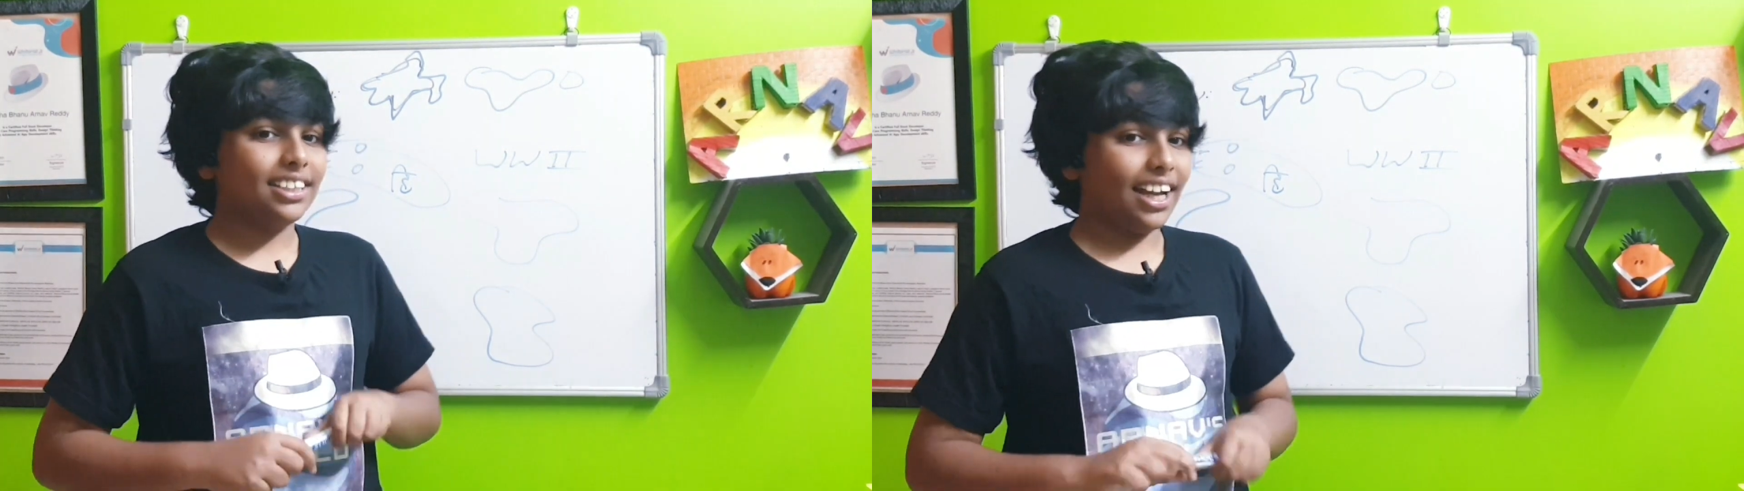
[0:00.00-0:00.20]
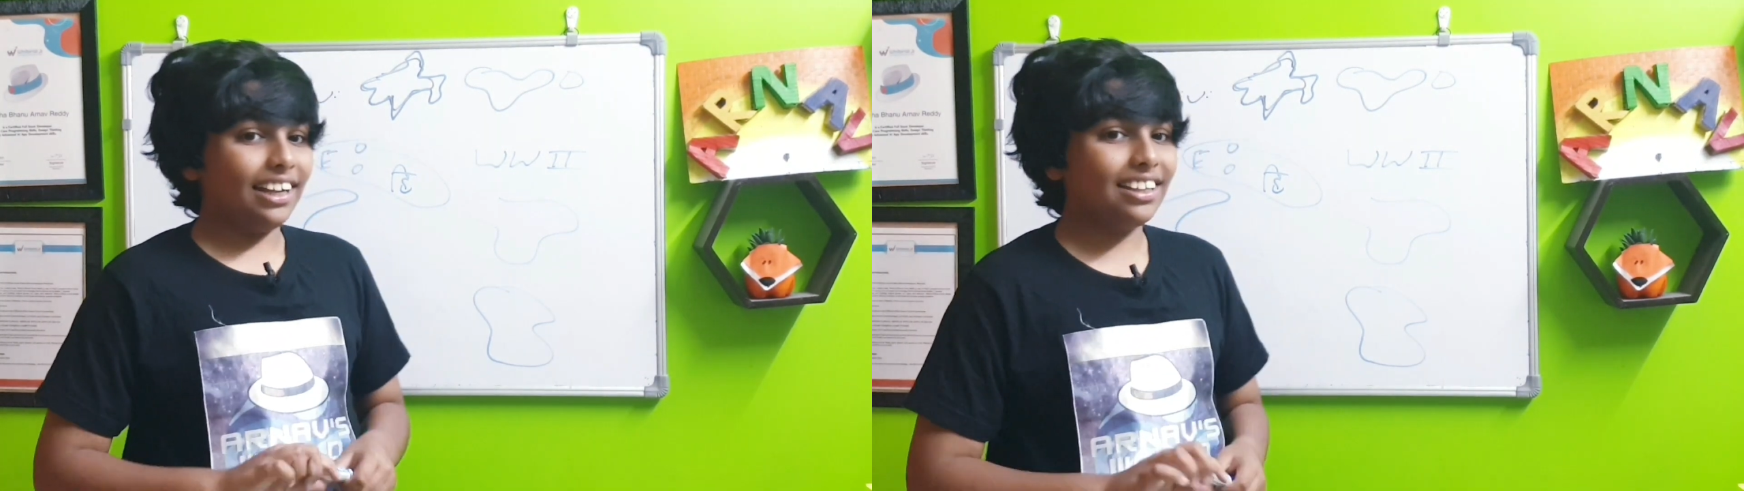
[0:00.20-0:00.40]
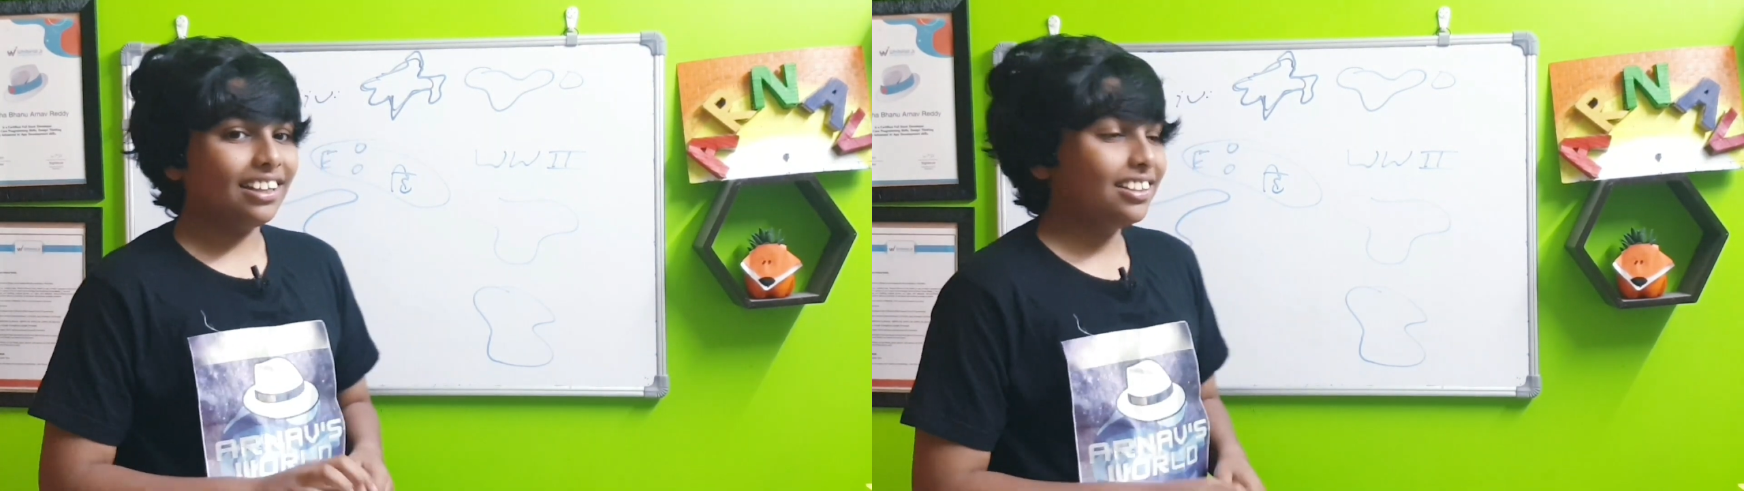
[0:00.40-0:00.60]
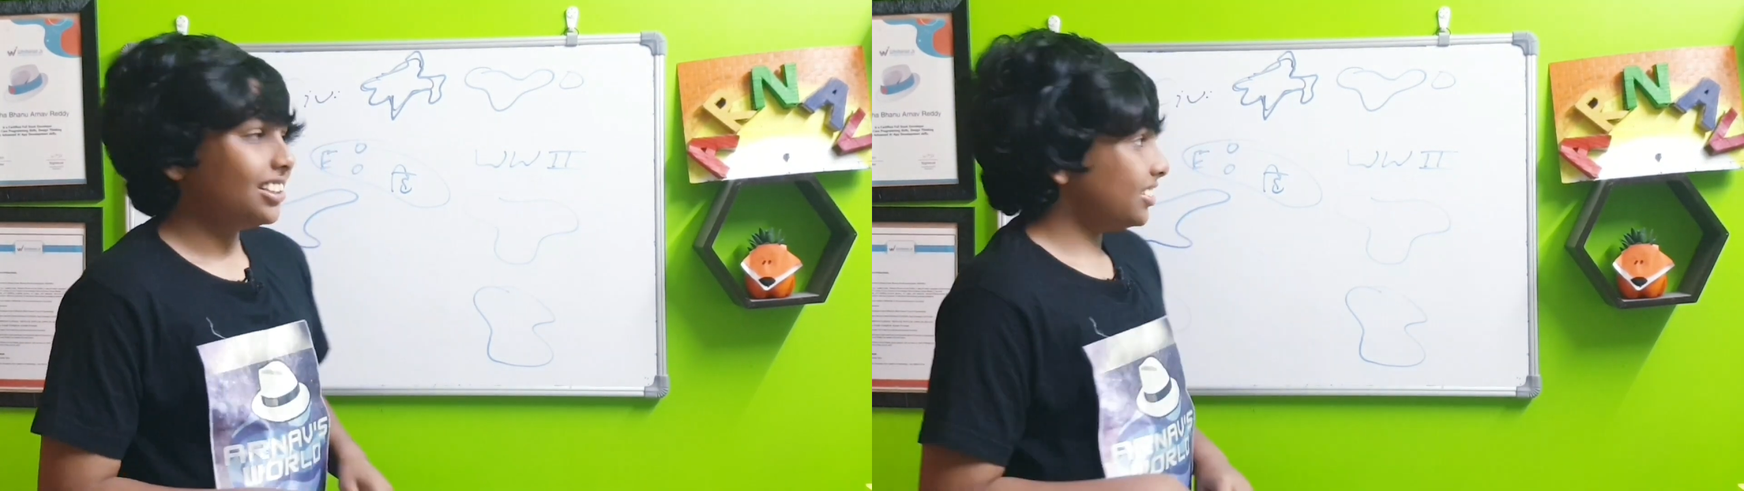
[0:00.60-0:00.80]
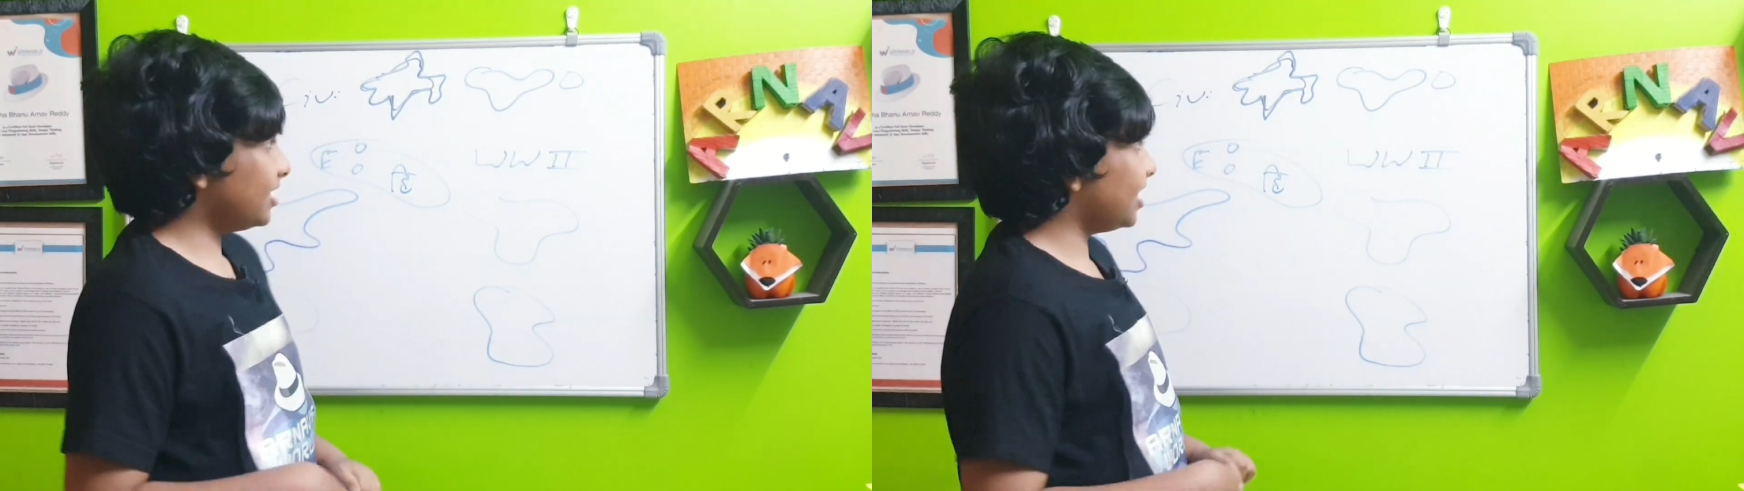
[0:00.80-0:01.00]
Yeah,
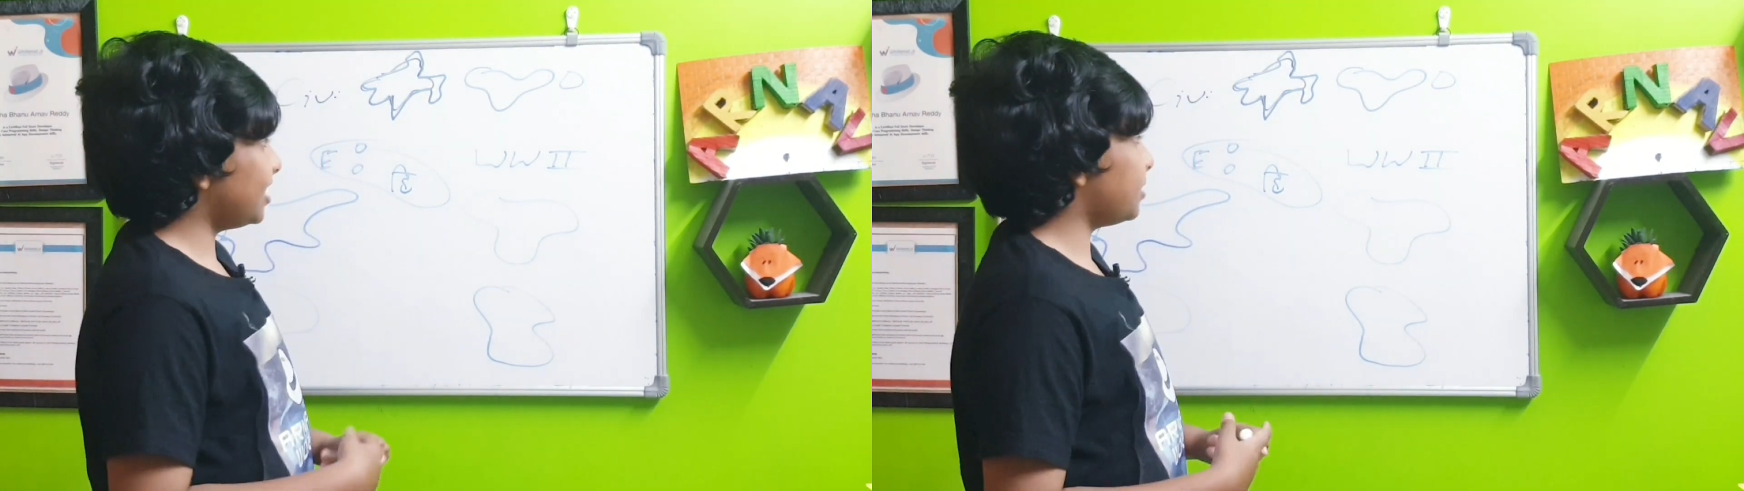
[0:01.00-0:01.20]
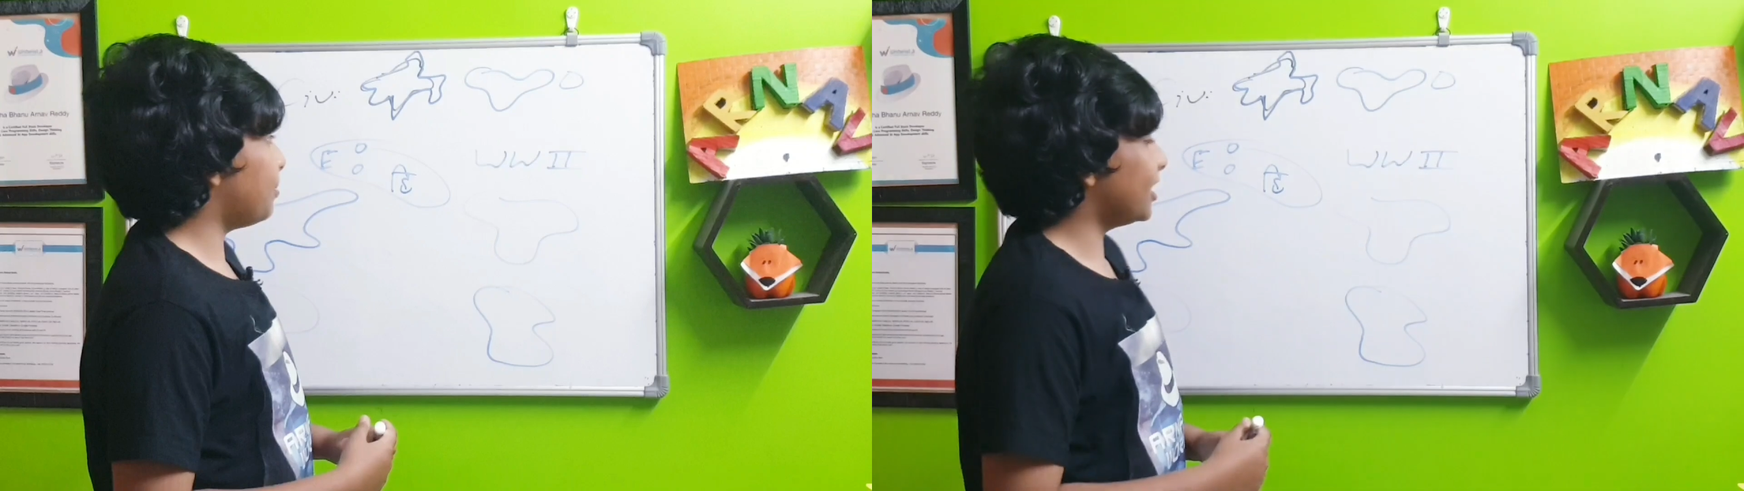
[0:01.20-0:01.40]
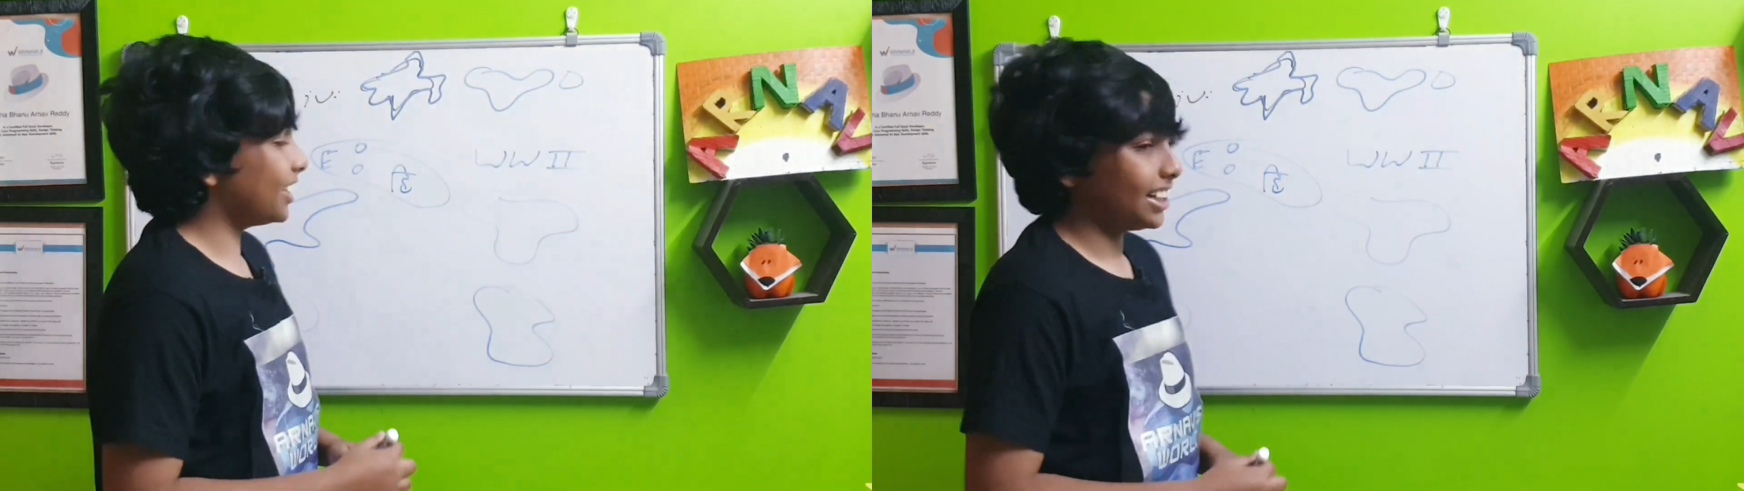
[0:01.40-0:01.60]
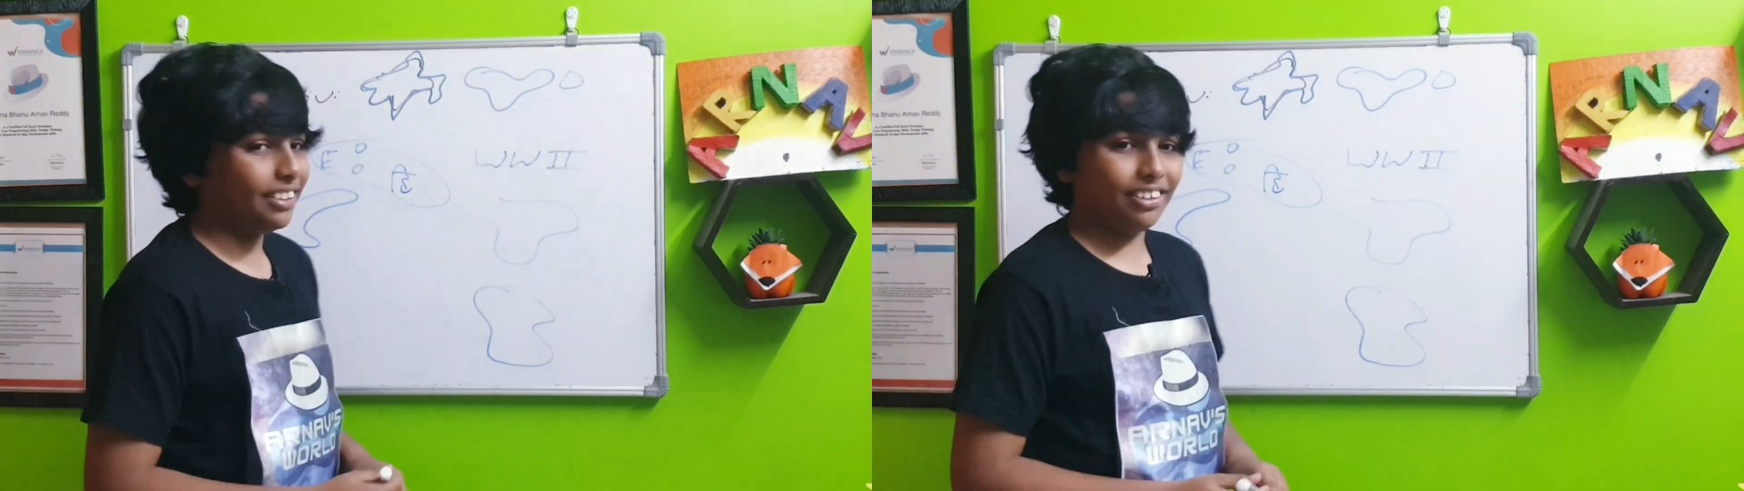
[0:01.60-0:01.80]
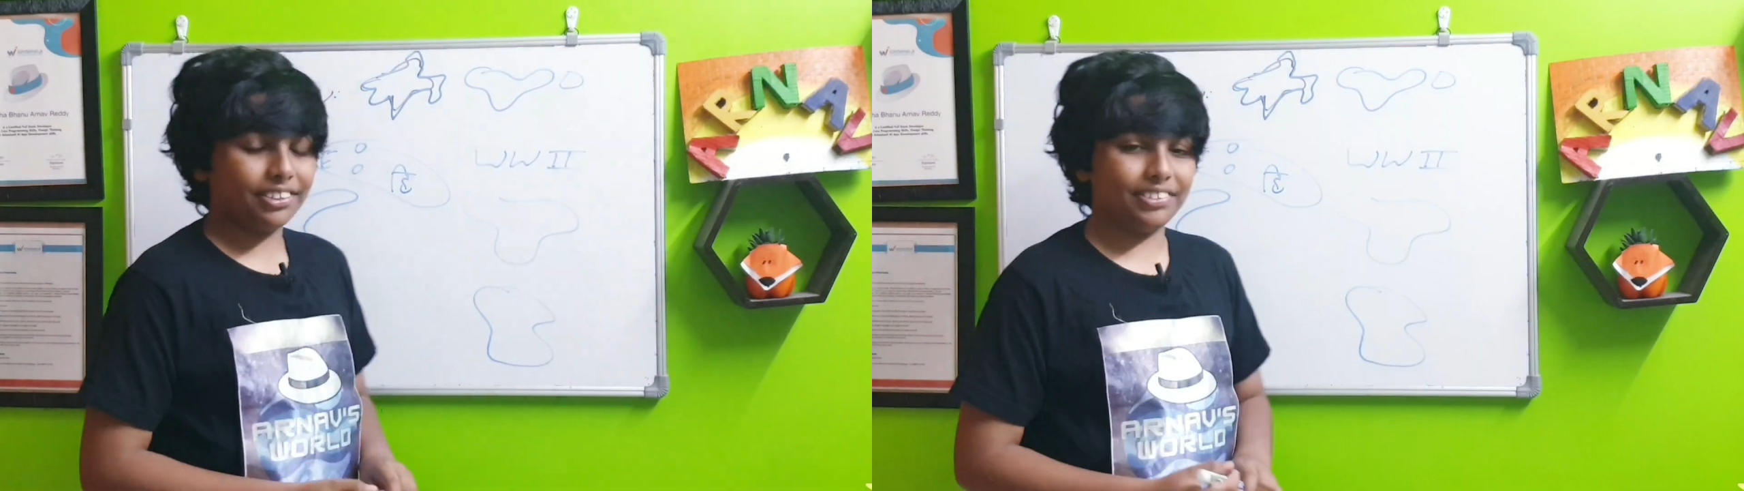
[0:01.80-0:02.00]
so this is basically what